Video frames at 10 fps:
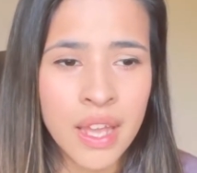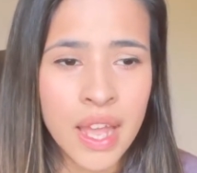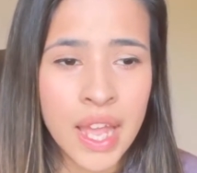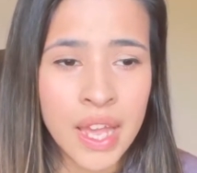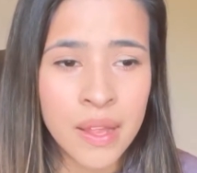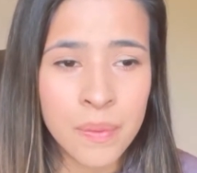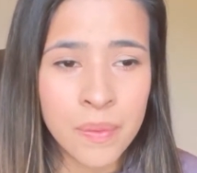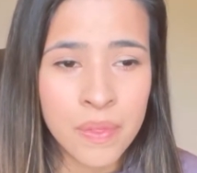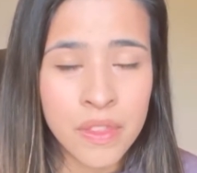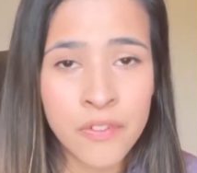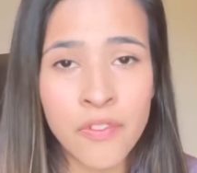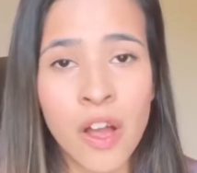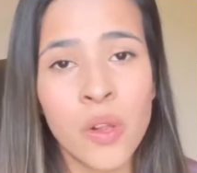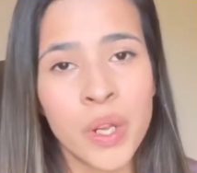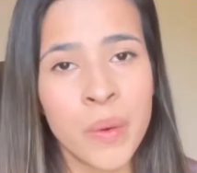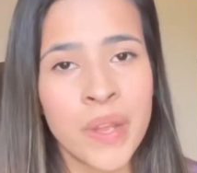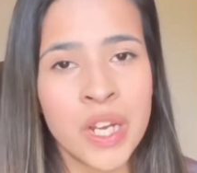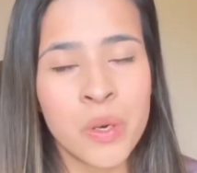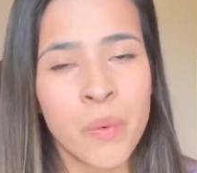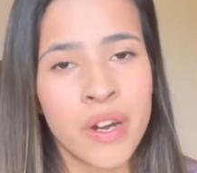And the following
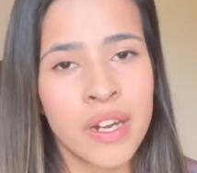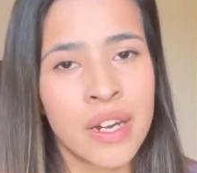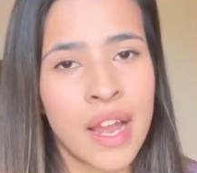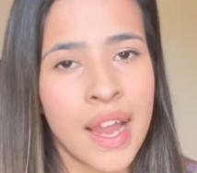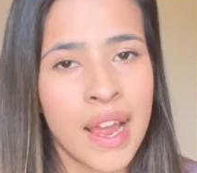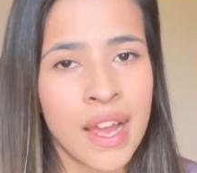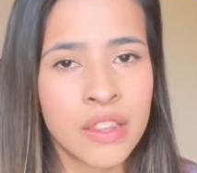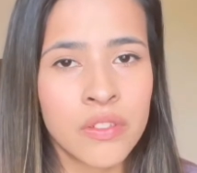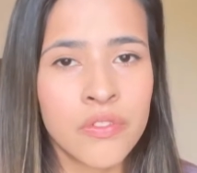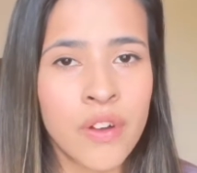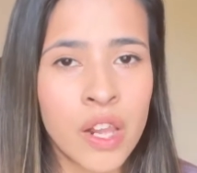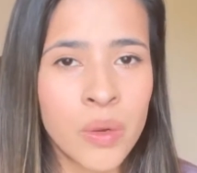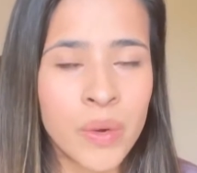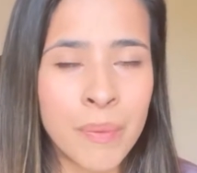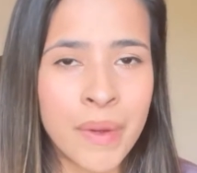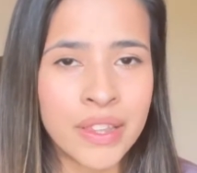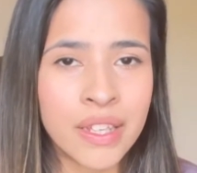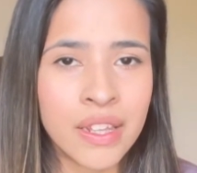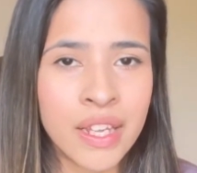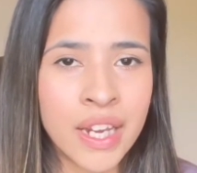week, when I had the follow-up at the
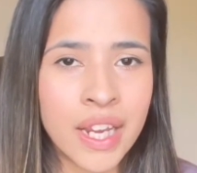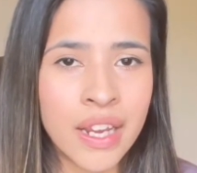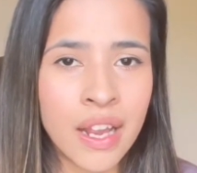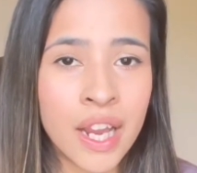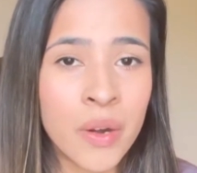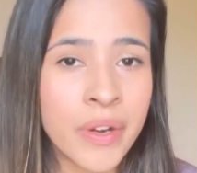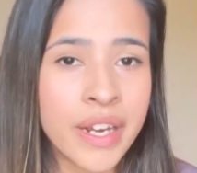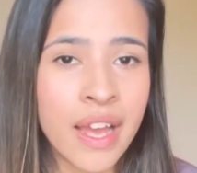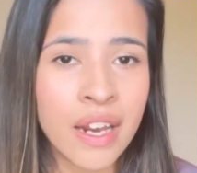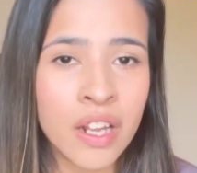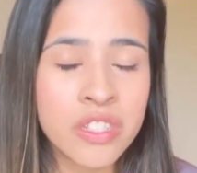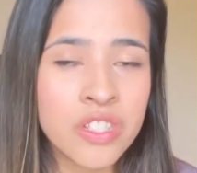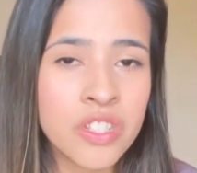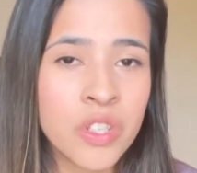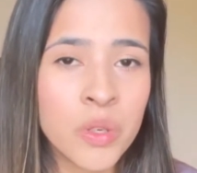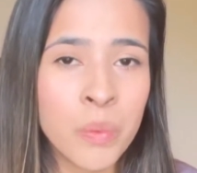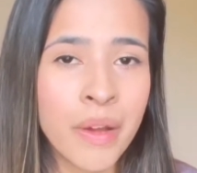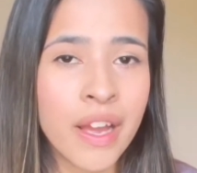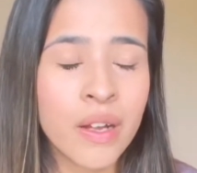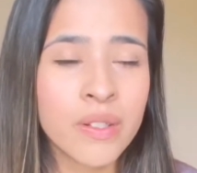clinic, I already had lost 2
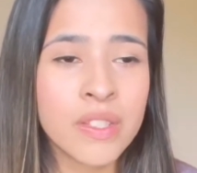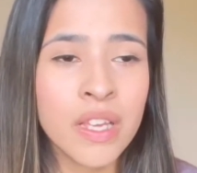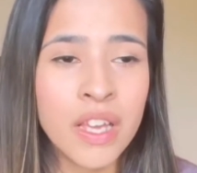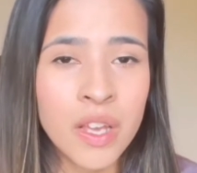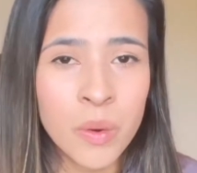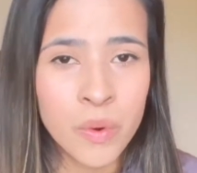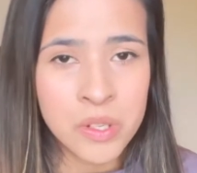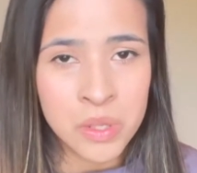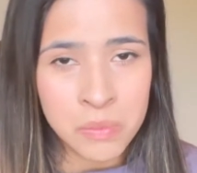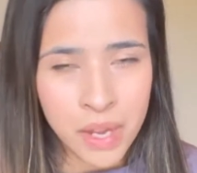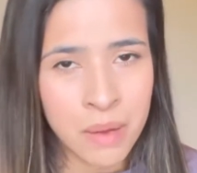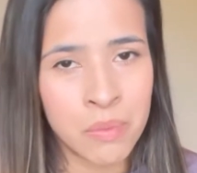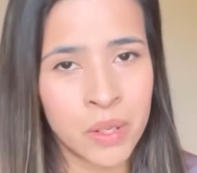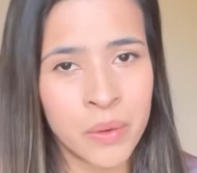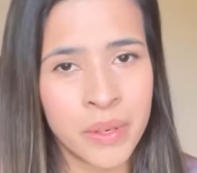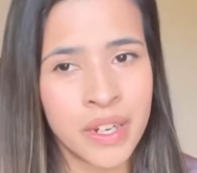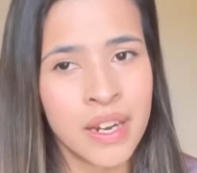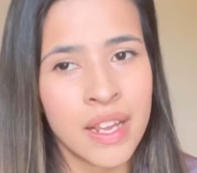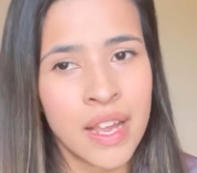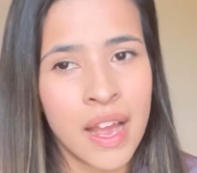pounds, which was mind-blowing.
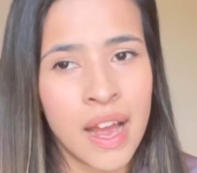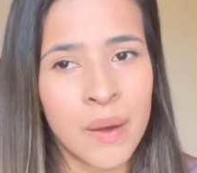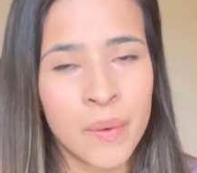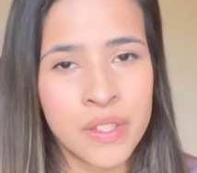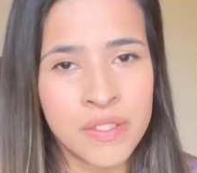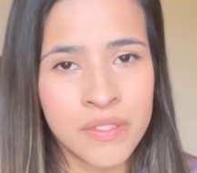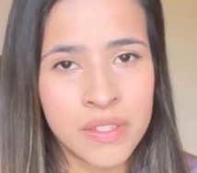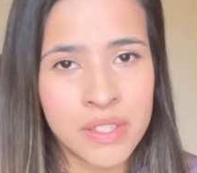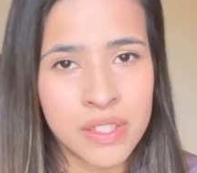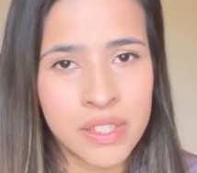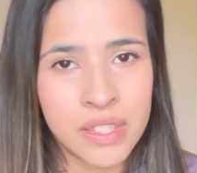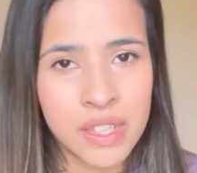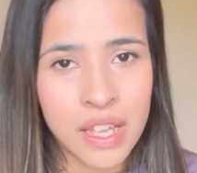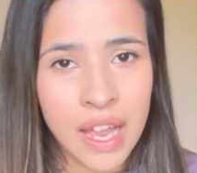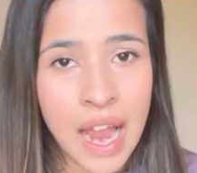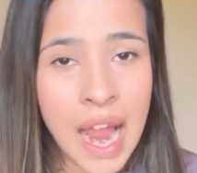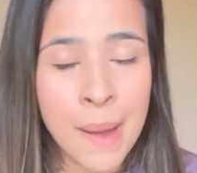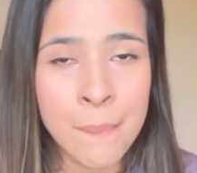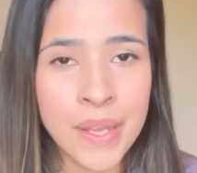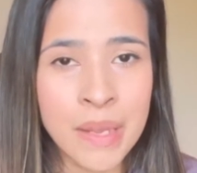I was
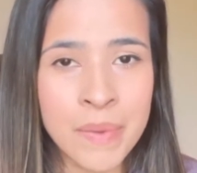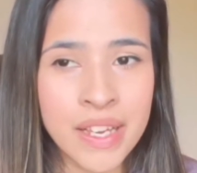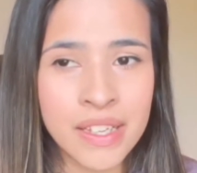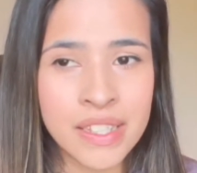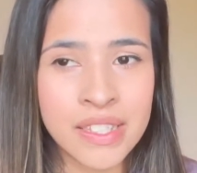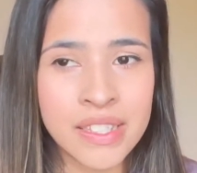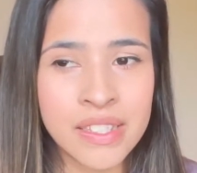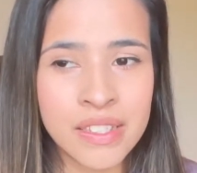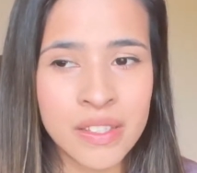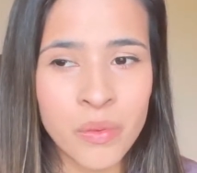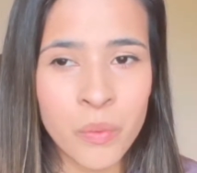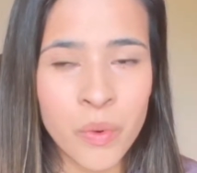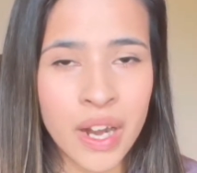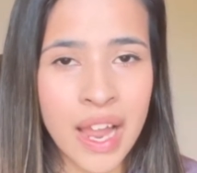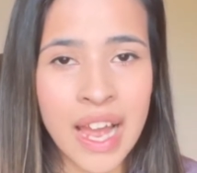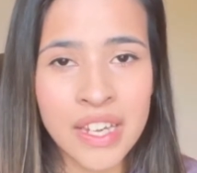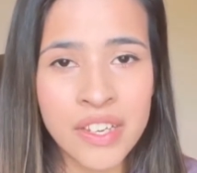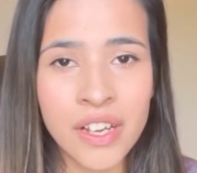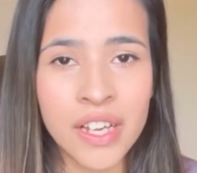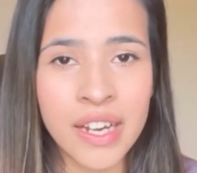happy because what I had
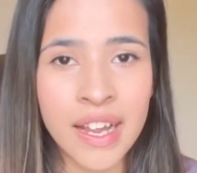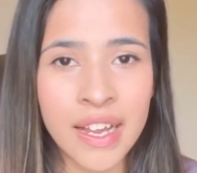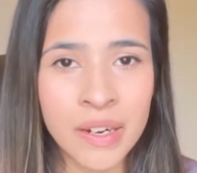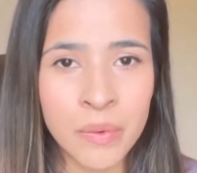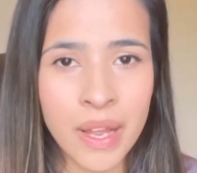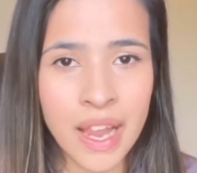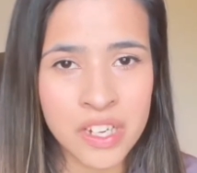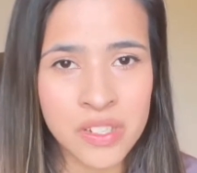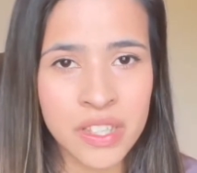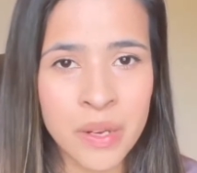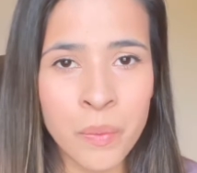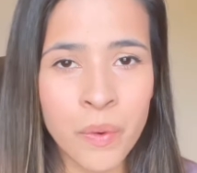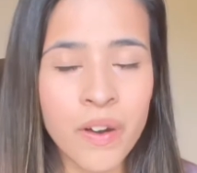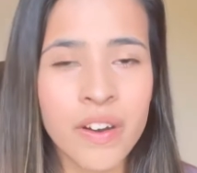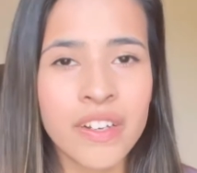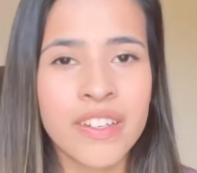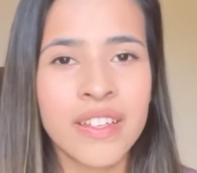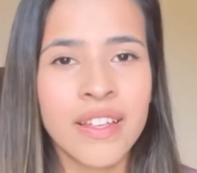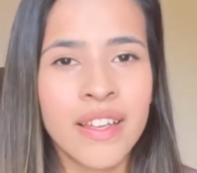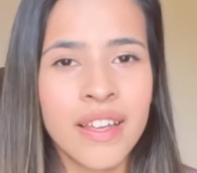done had actually worked.
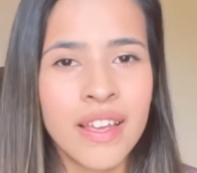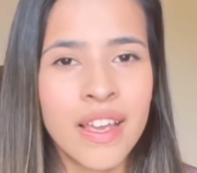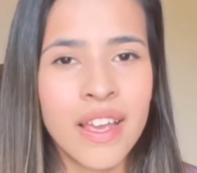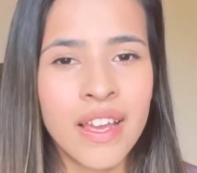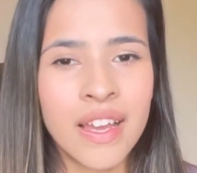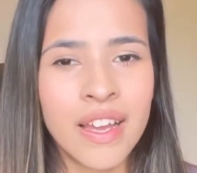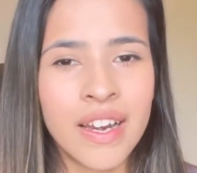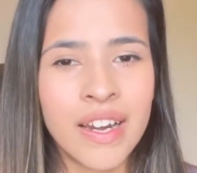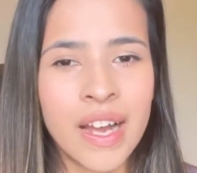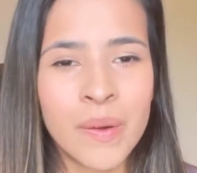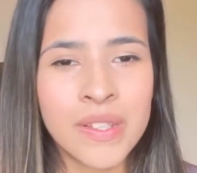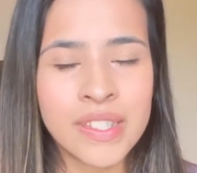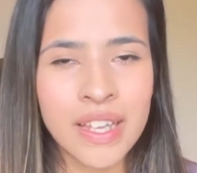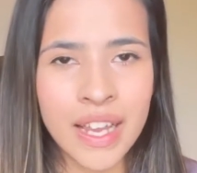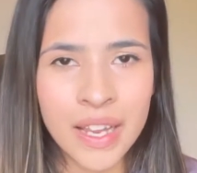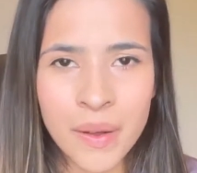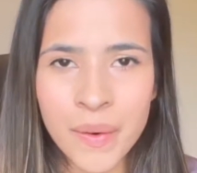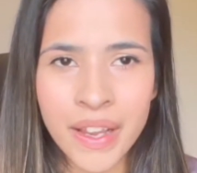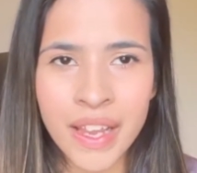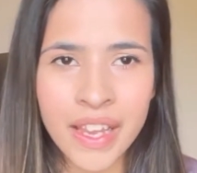And I was like,
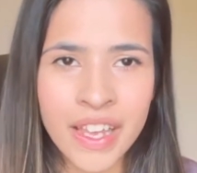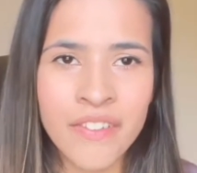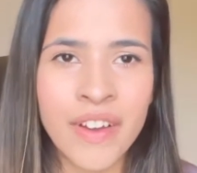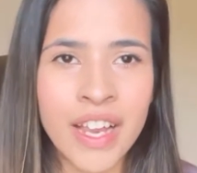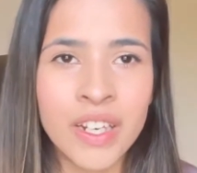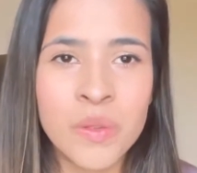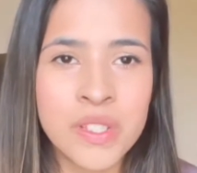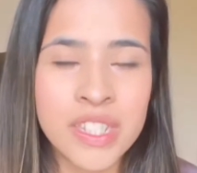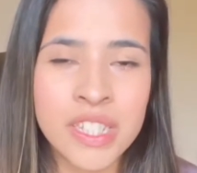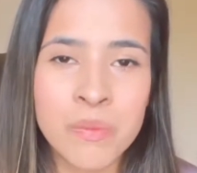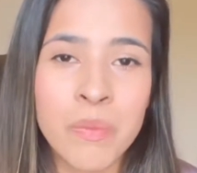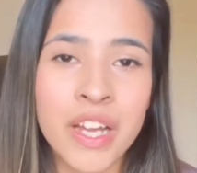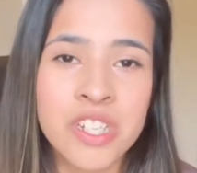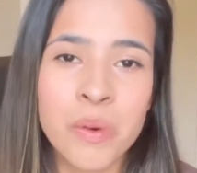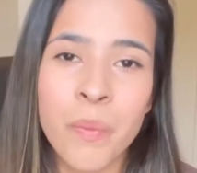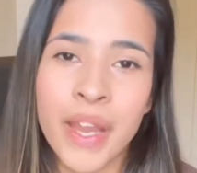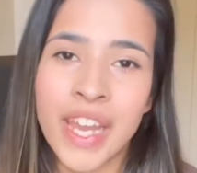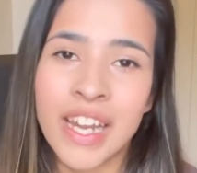okay, if I lose this much weight